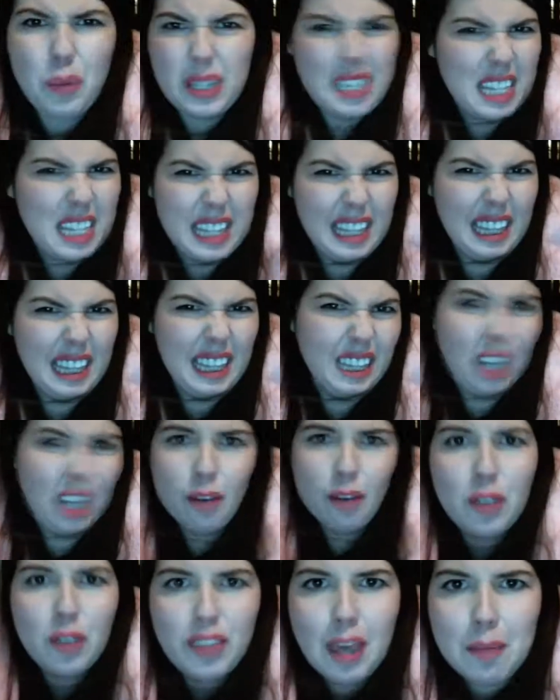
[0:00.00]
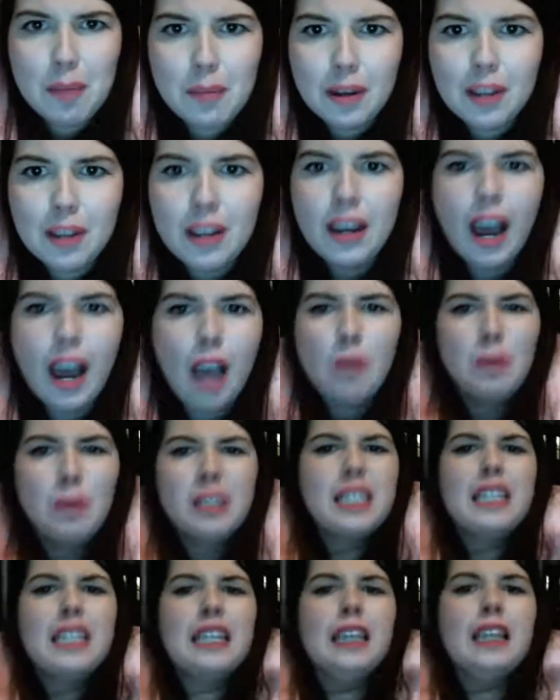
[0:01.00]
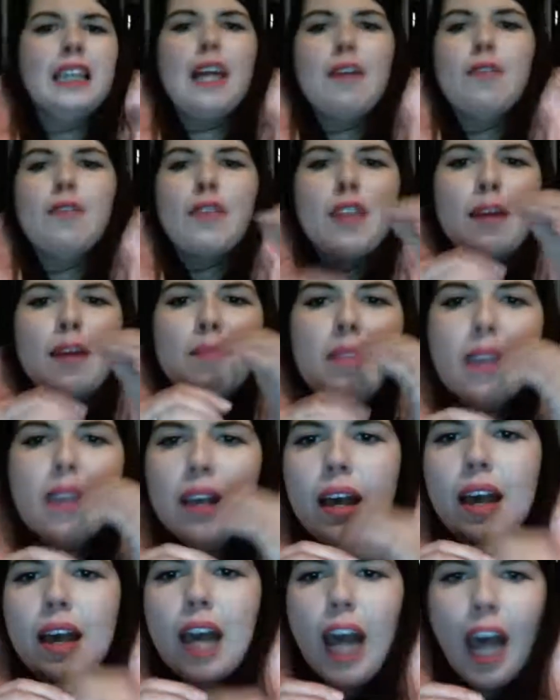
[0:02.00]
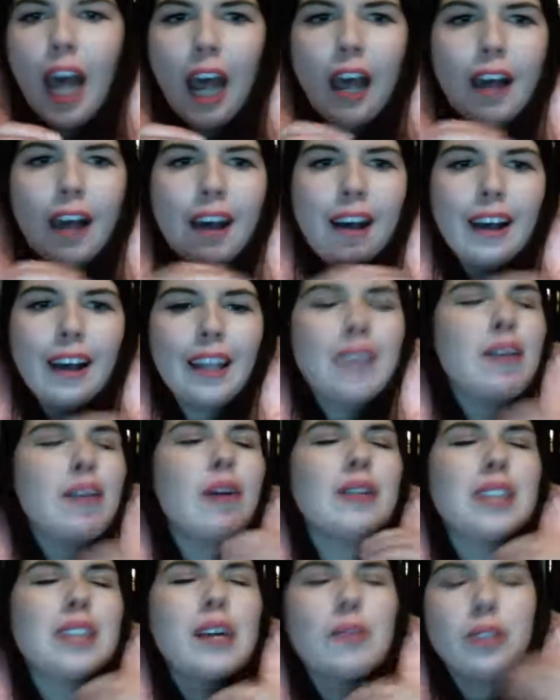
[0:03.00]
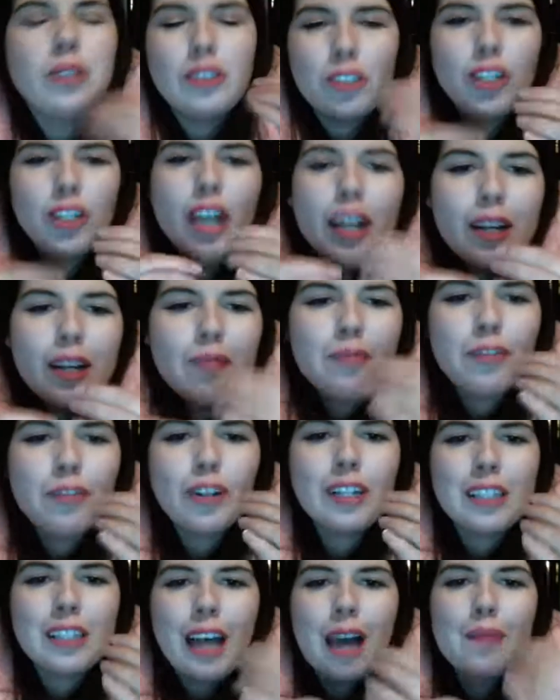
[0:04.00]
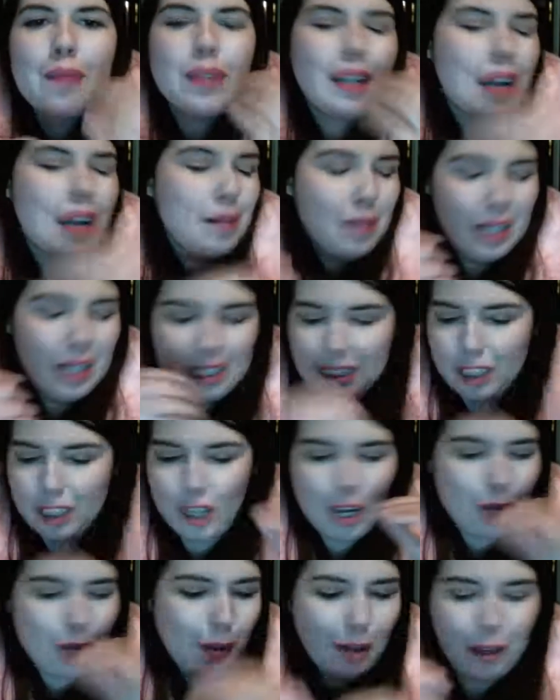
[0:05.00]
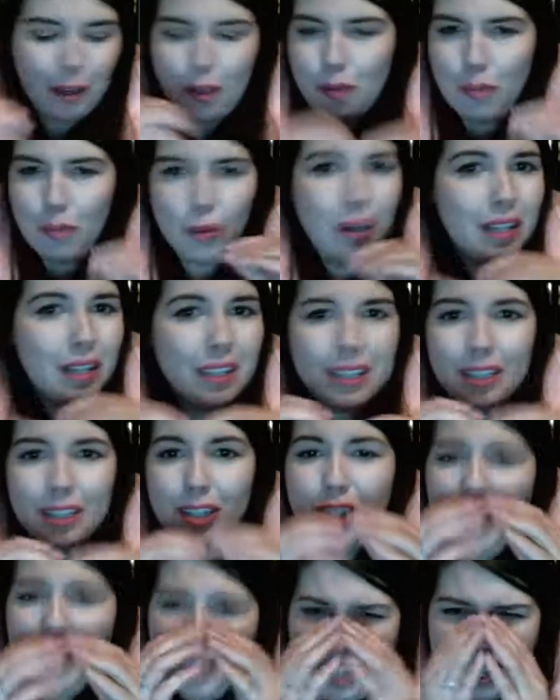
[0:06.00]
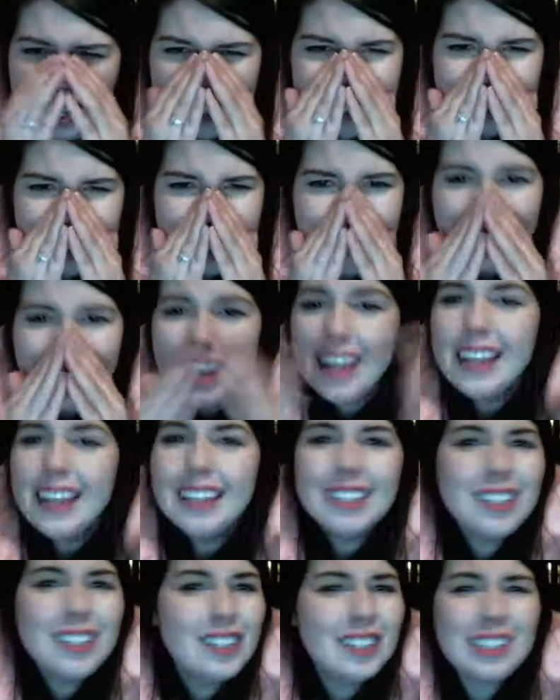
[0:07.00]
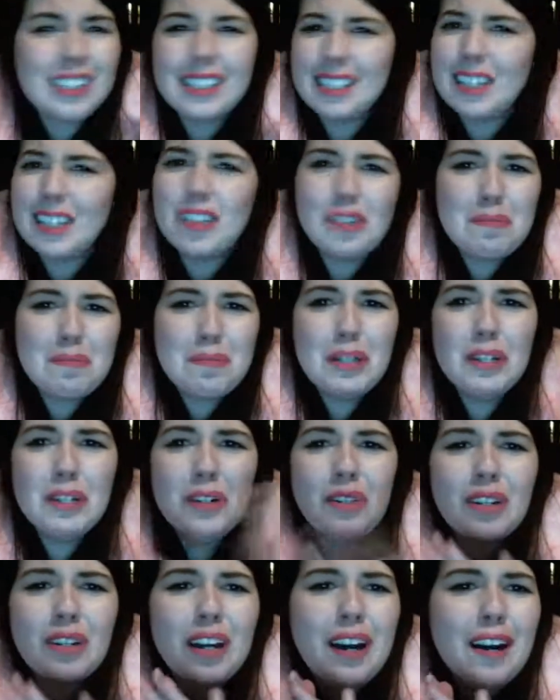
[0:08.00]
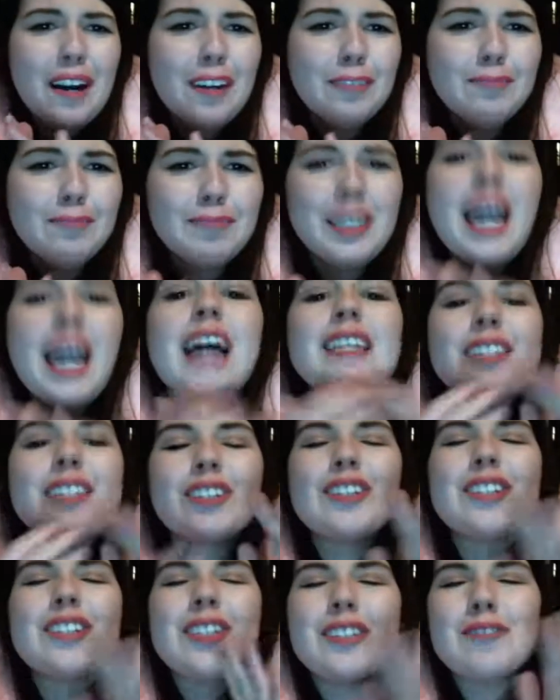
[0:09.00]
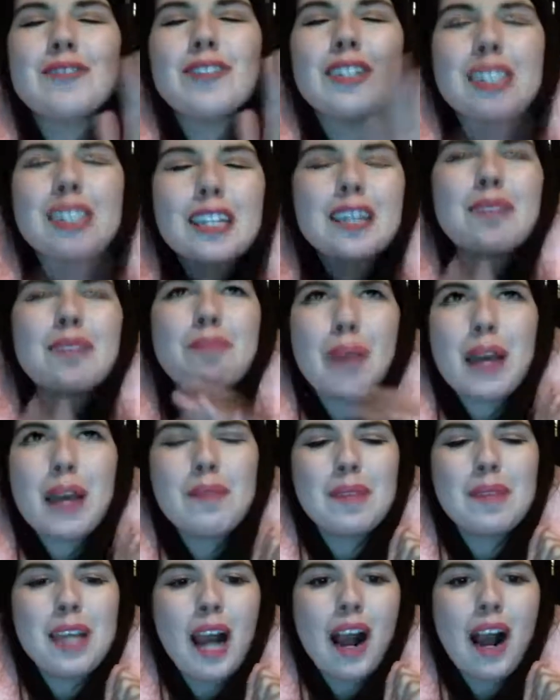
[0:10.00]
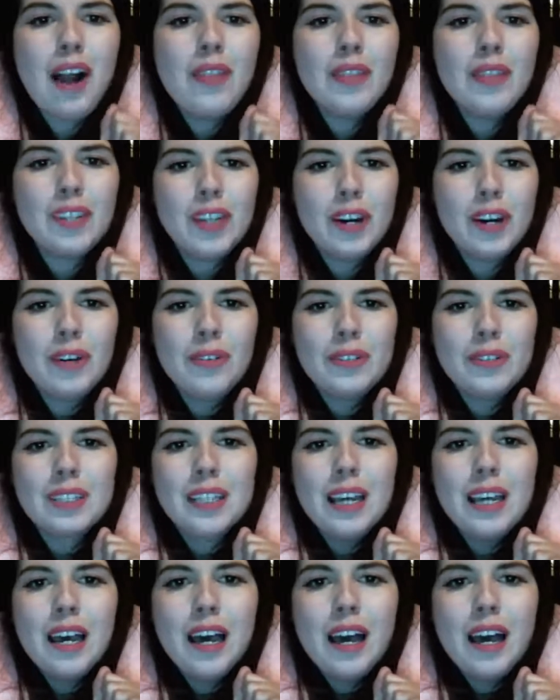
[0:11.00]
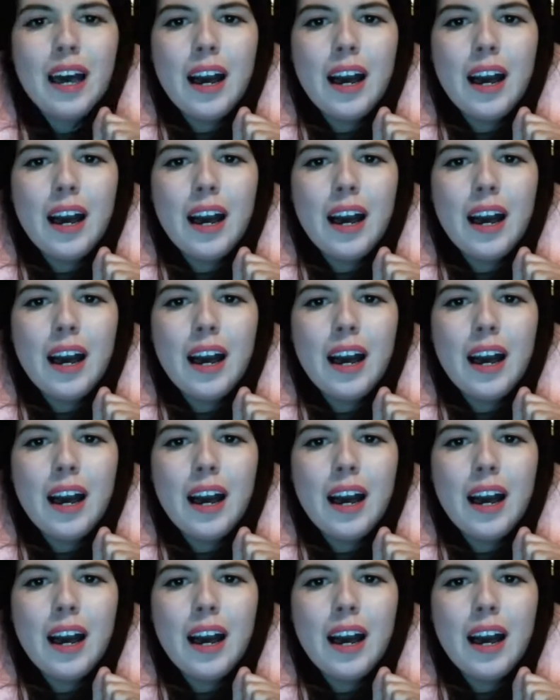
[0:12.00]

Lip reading: I was in love with him. I was in love with him. I love how I said I wouldn't trade him for a dime and then I immediately talk about another boy. This is great. This is such a mood. Yes, Christopher did bite me on the nose